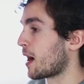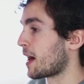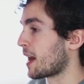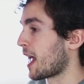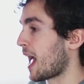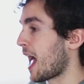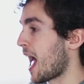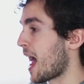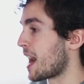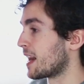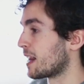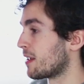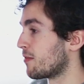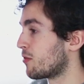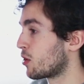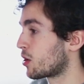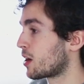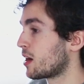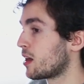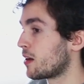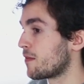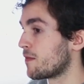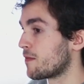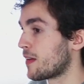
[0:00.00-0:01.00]
right? And if
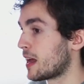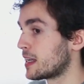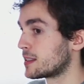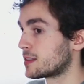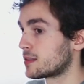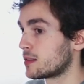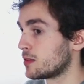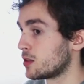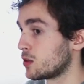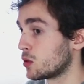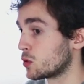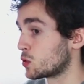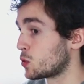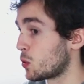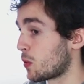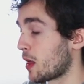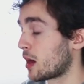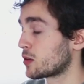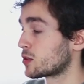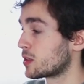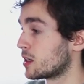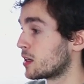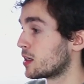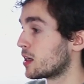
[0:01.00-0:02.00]
they're going to invest, you know,
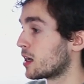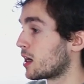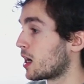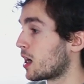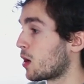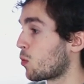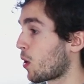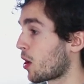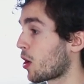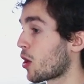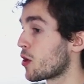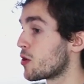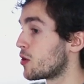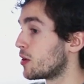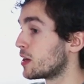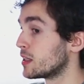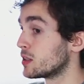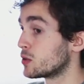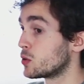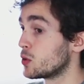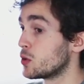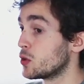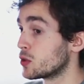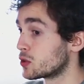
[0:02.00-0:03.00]
2,100
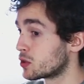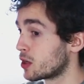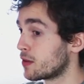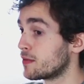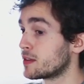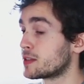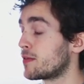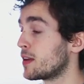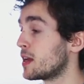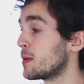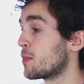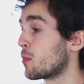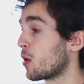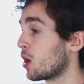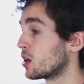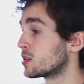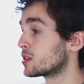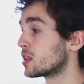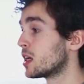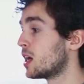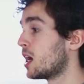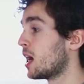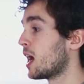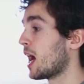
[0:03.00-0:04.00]
uh, into your service fee
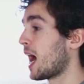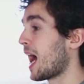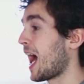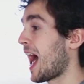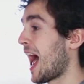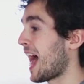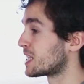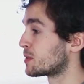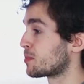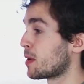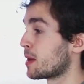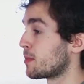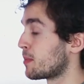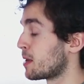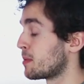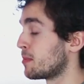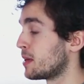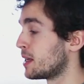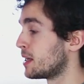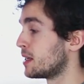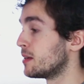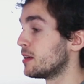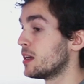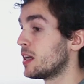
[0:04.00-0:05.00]
plus uh, ad spend,
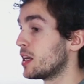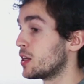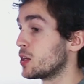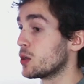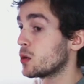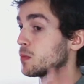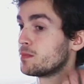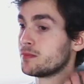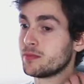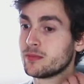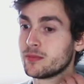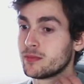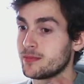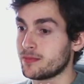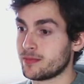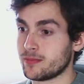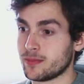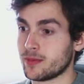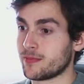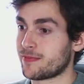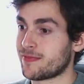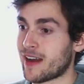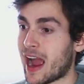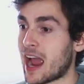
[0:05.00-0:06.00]
maybe, you know,
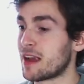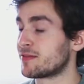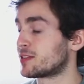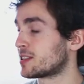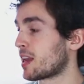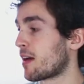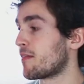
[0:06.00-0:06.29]
five,